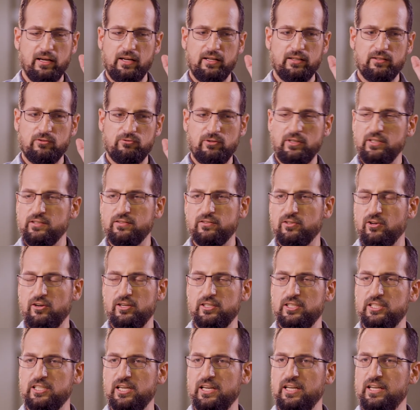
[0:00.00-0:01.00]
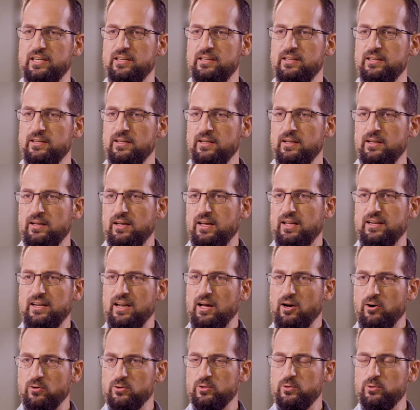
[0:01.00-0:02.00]
and researching, and
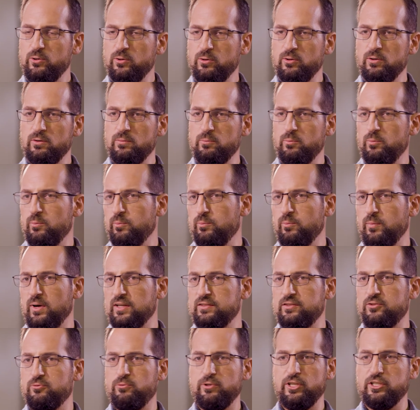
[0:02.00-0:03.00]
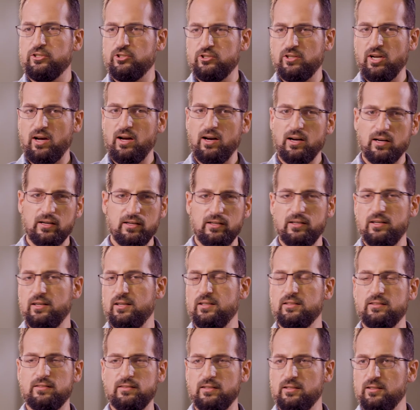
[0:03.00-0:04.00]
now you must reach
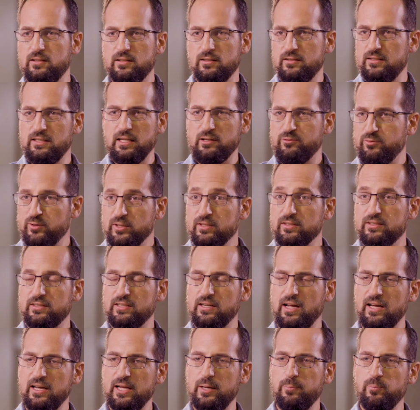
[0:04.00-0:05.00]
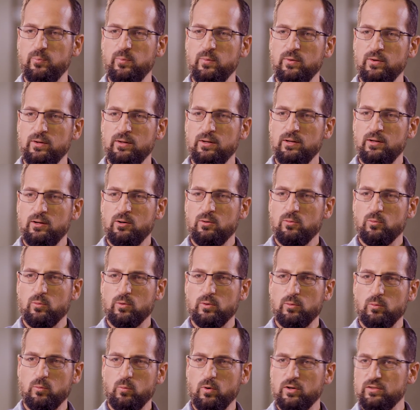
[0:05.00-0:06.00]
targets in a definite time.
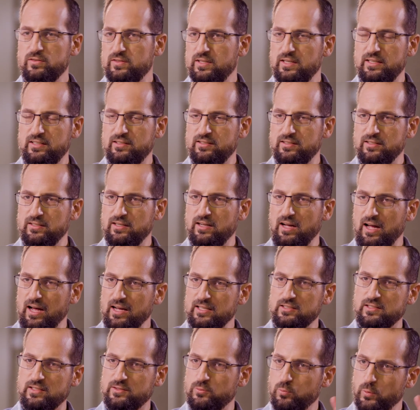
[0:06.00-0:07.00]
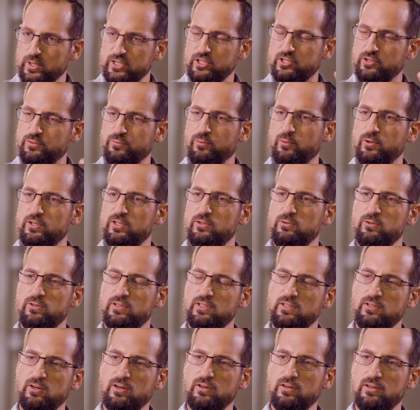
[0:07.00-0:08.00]
Was that a hard switch for you
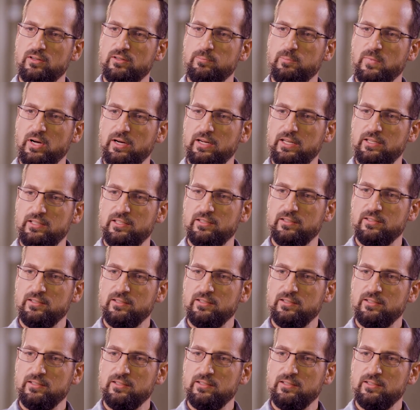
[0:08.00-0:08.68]
in your mind?